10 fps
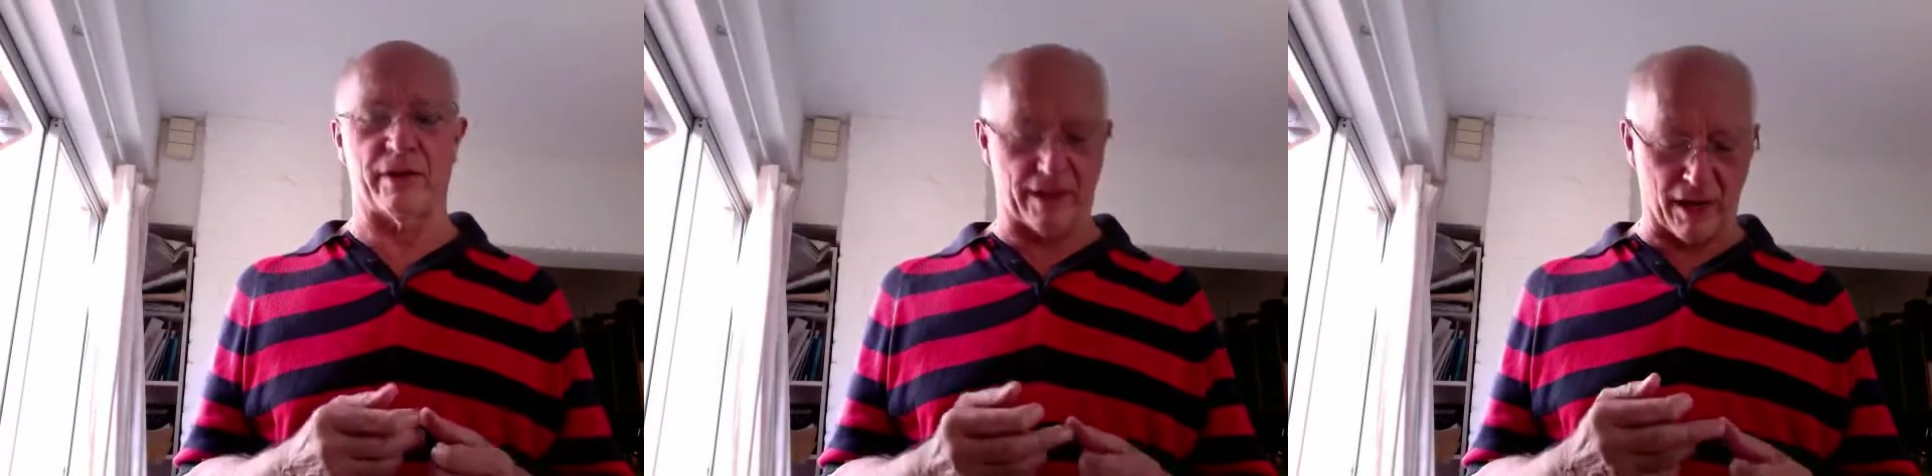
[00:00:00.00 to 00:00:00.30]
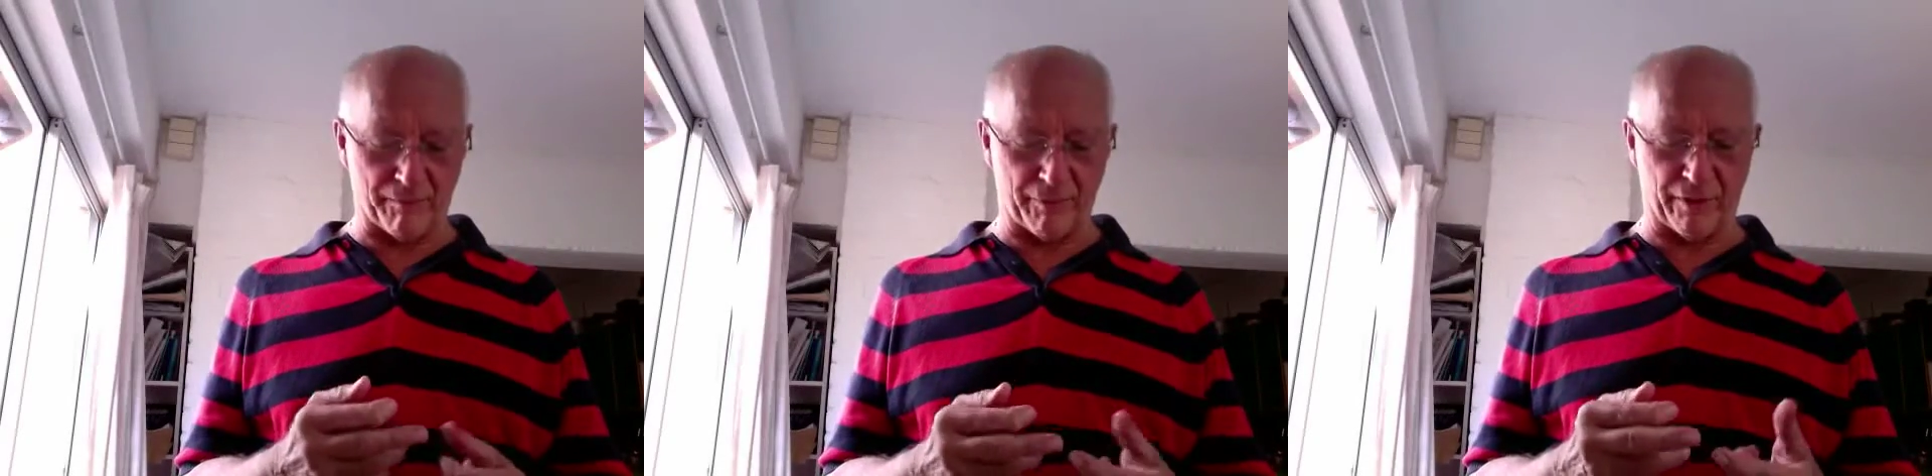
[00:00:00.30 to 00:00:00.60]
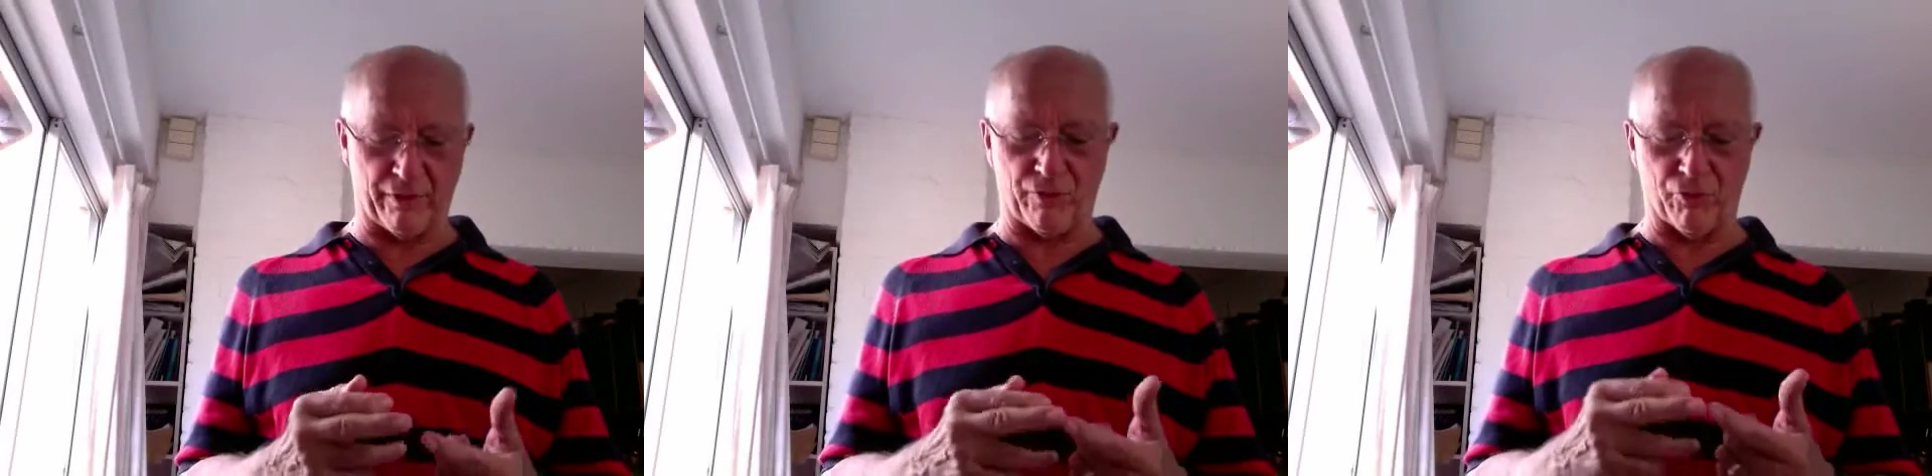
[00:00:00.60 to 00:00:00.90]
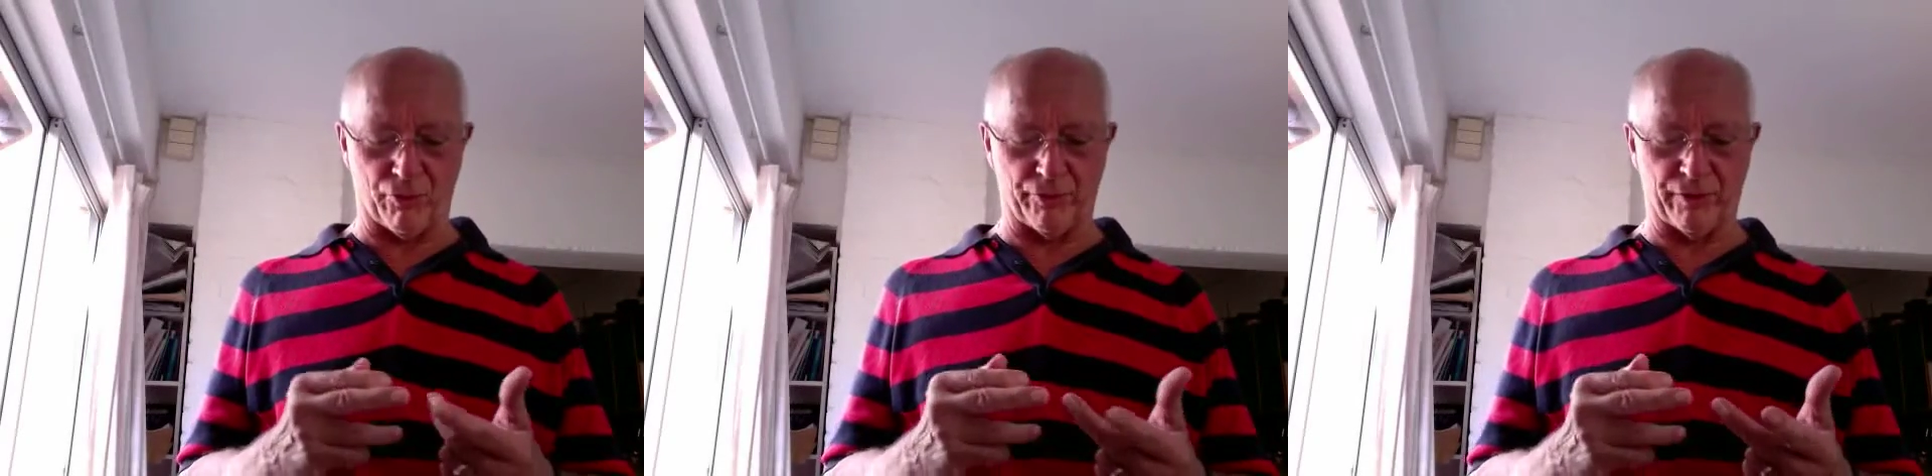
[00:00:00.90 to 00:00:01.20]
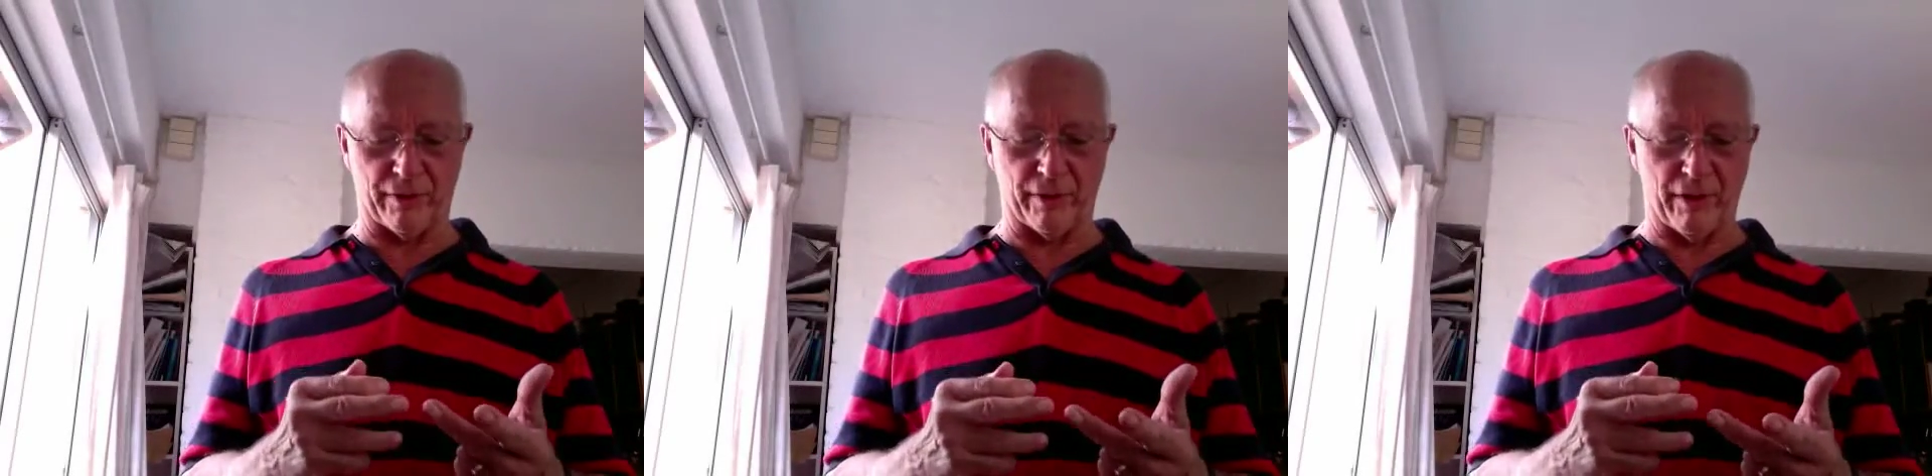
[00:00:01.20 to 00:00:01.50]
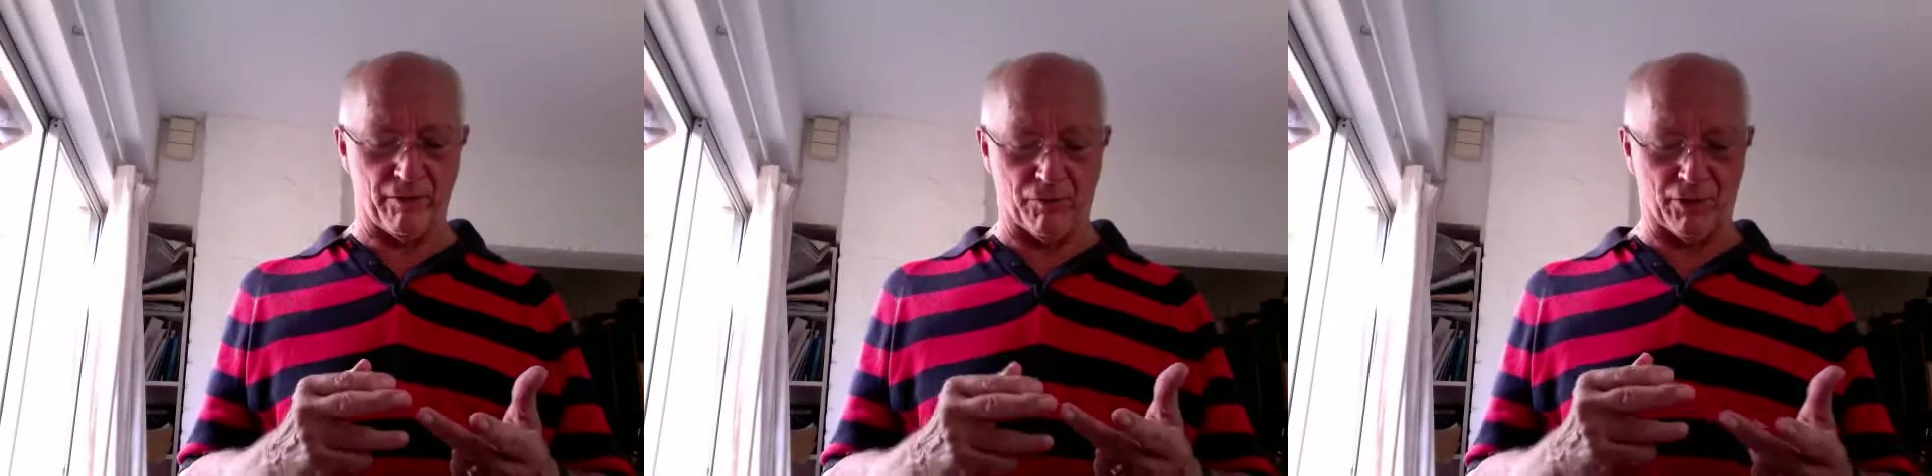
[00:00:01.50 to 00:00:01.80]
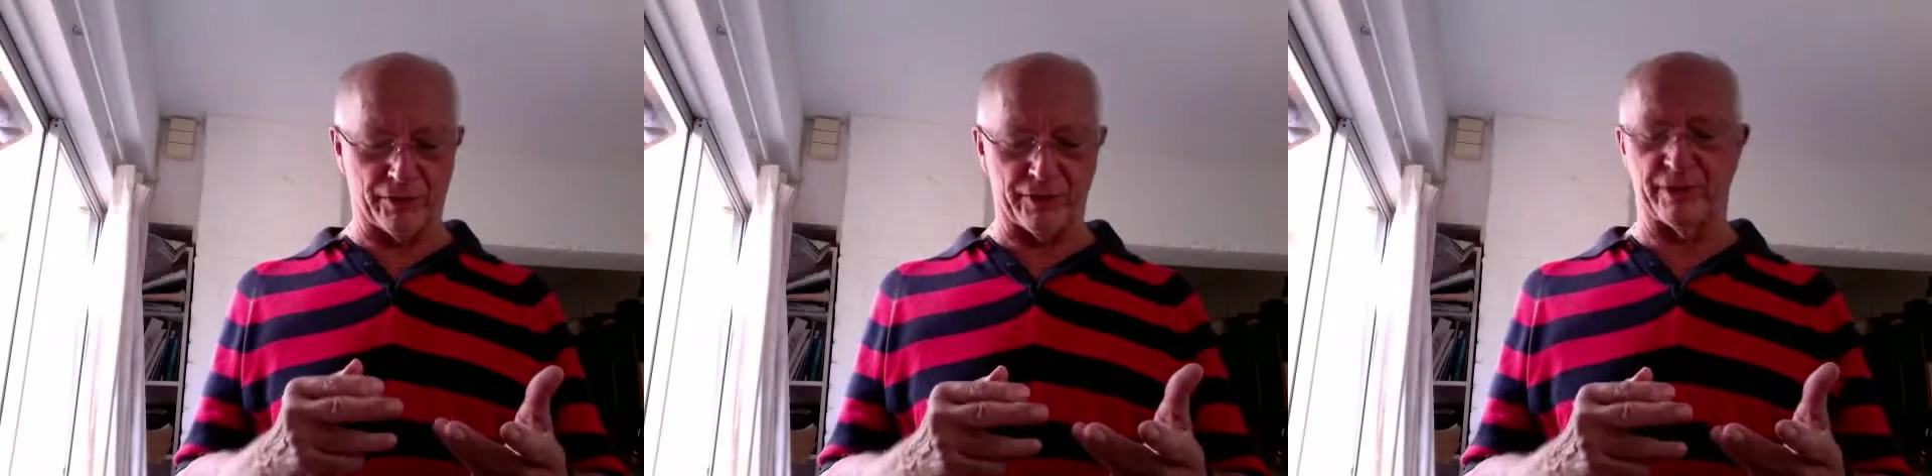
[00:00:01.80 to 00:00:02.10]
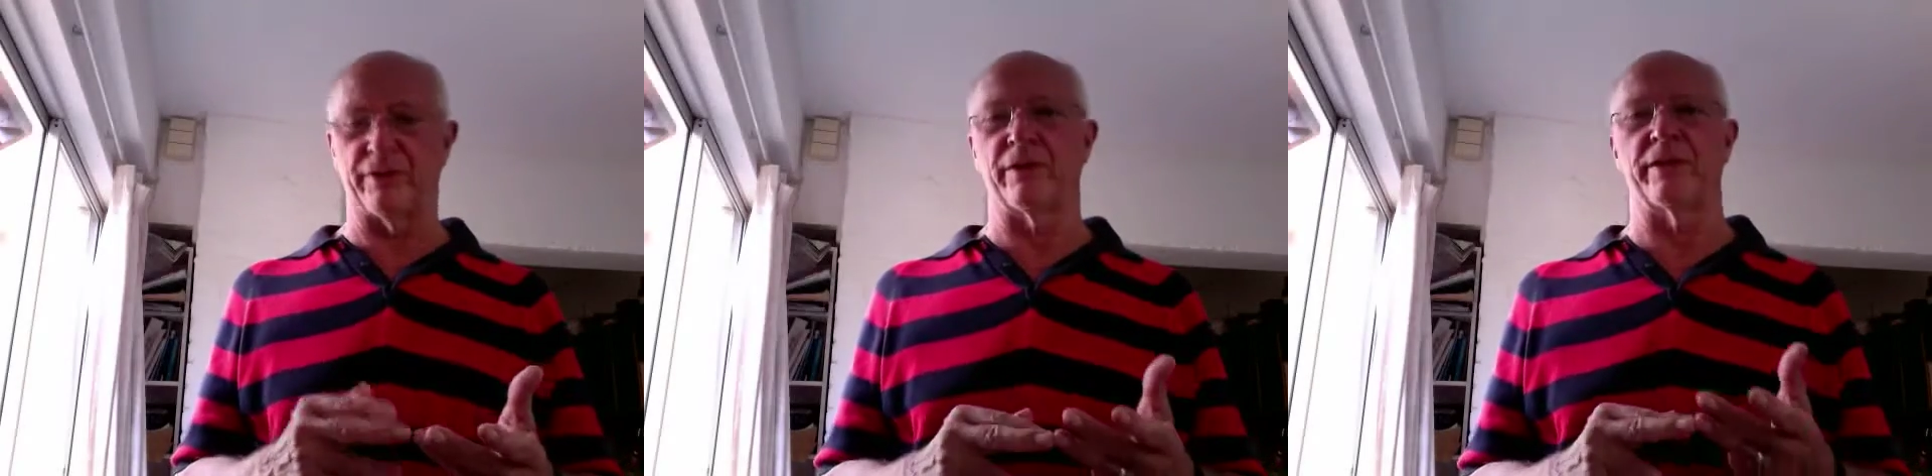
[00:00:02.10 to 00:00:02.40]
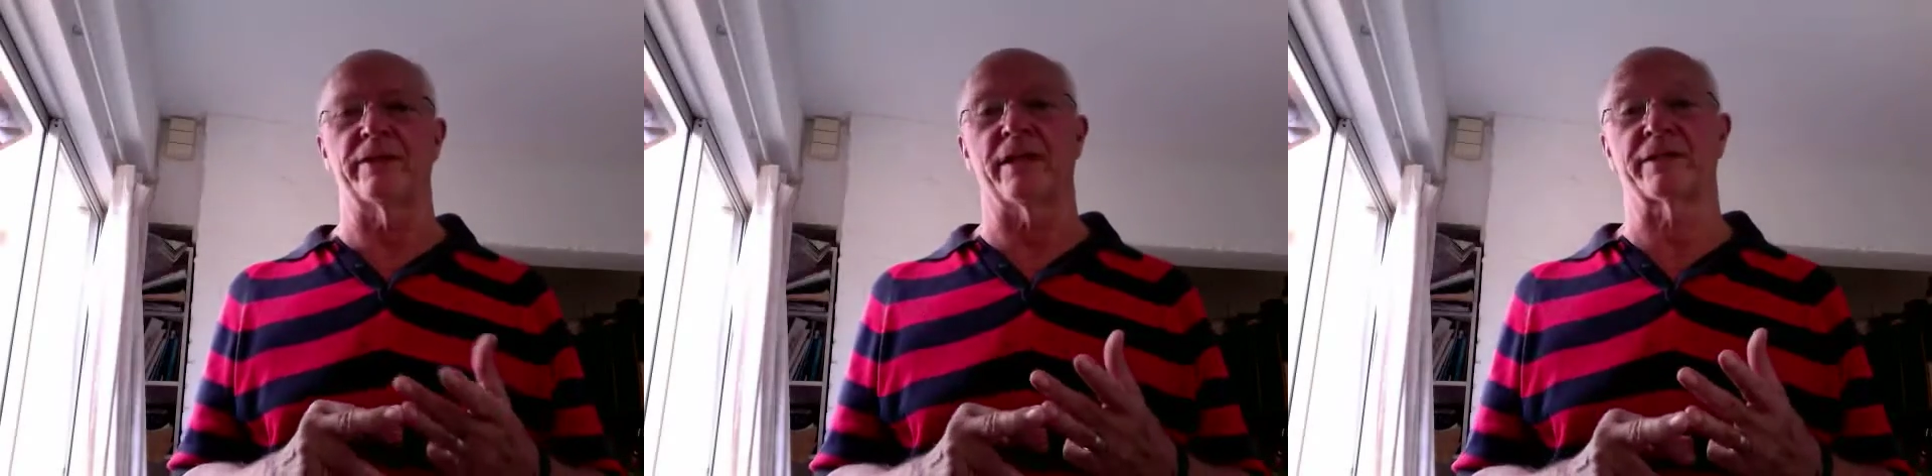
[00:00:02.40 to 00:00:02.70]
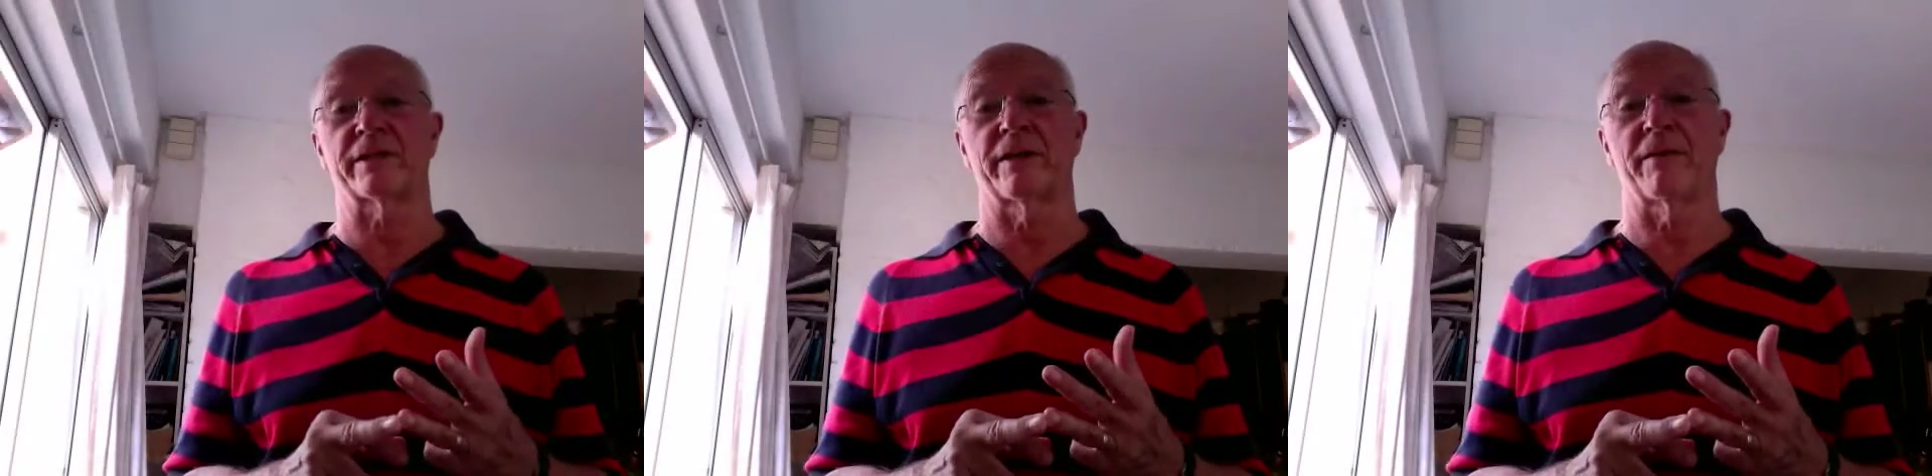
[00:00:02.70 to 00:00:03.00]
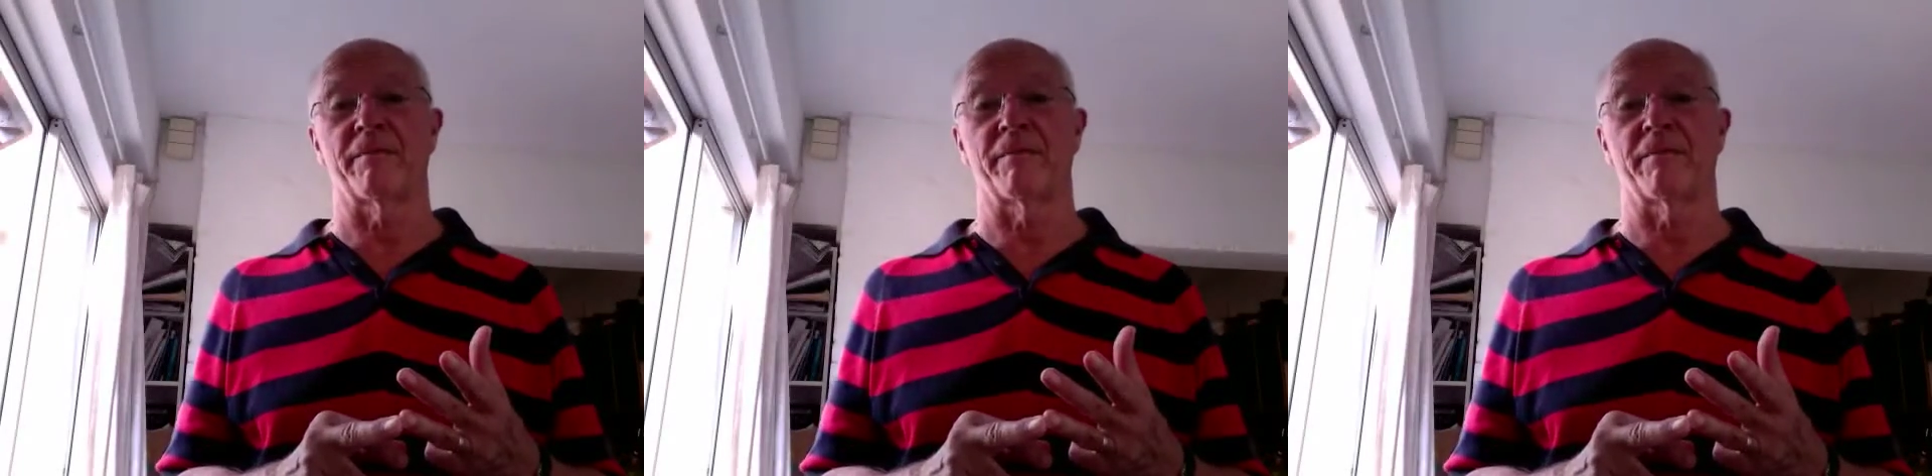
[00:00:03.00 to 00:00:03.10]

cup, the sword, the wand, and the disc.